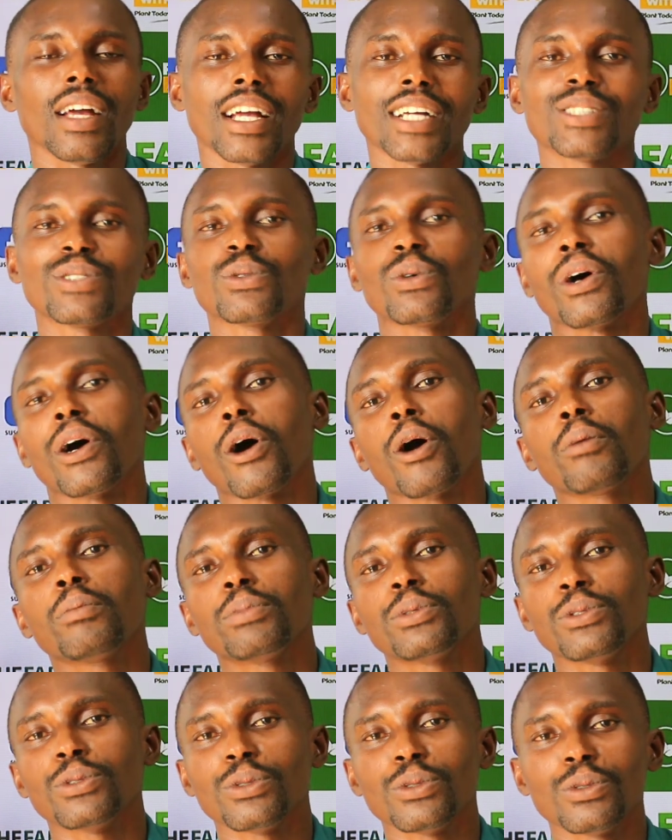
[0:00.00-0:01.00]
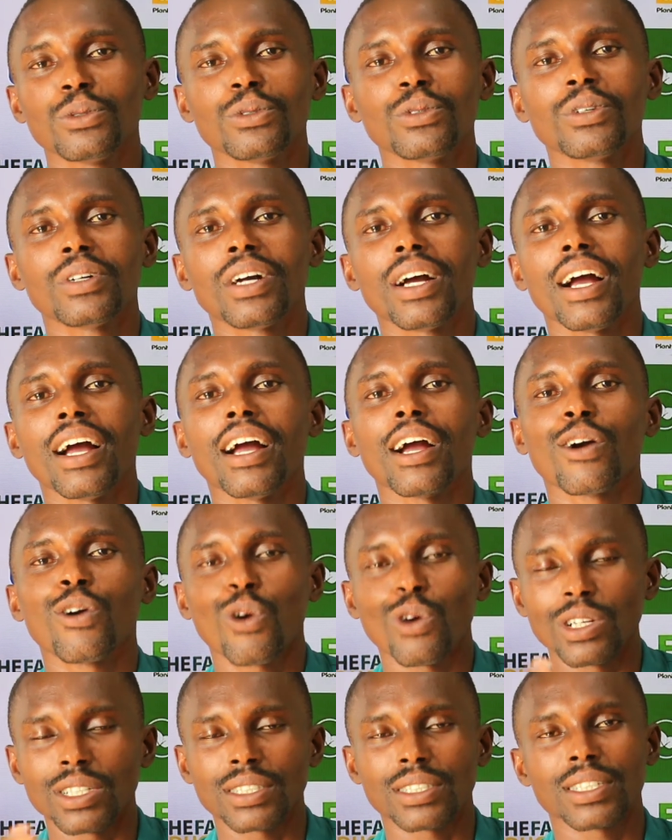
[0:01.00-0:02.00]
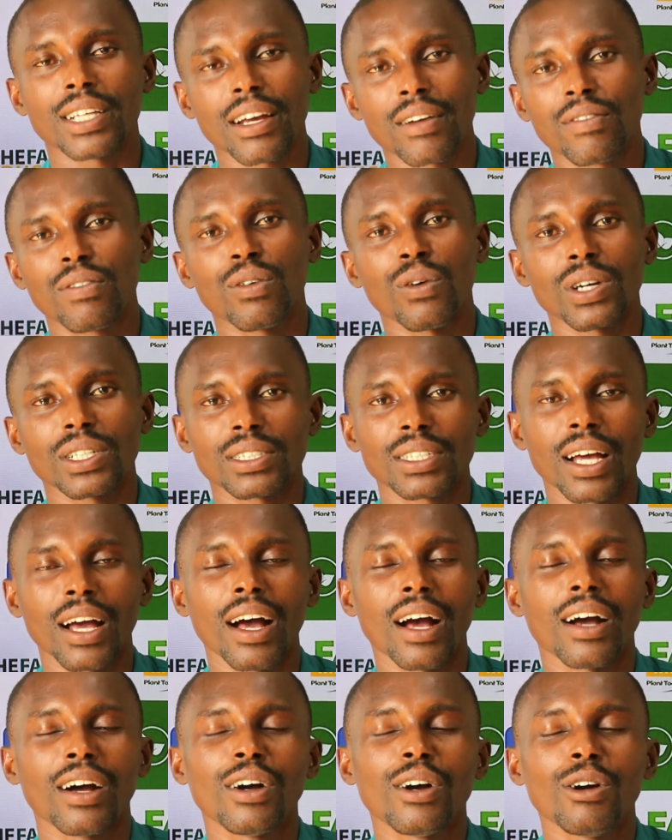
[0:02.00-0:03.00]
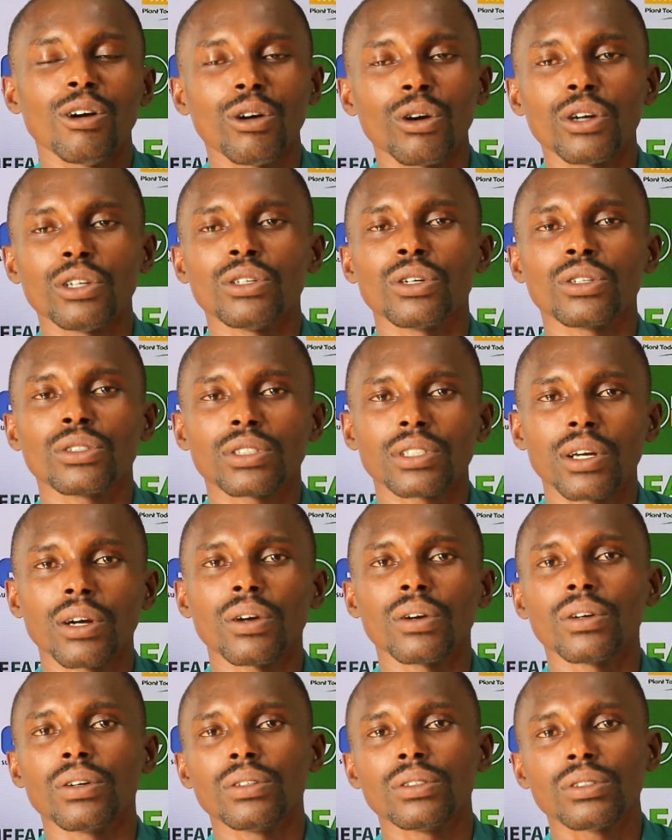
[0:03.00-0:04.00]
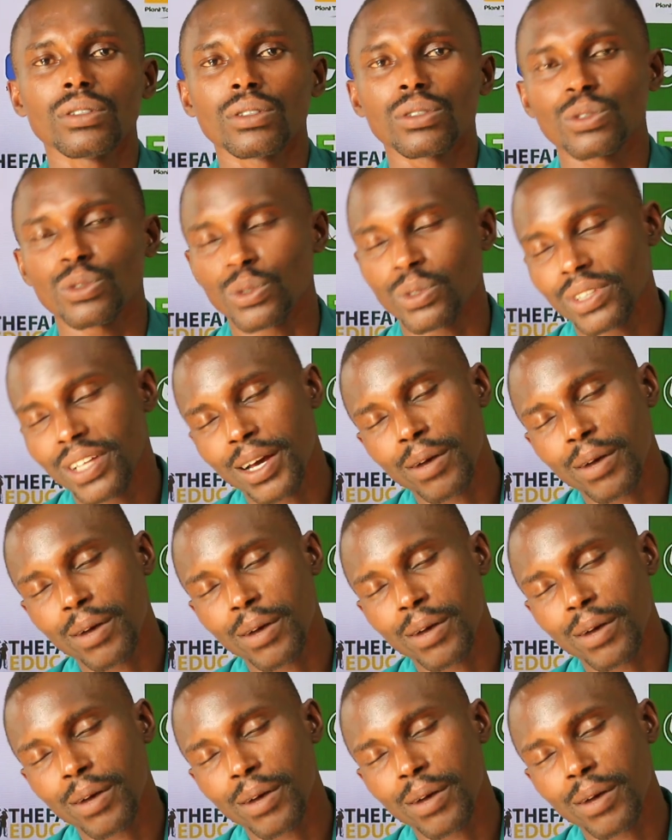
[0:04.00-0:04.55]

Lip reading: it will help you conserve water on your soil. So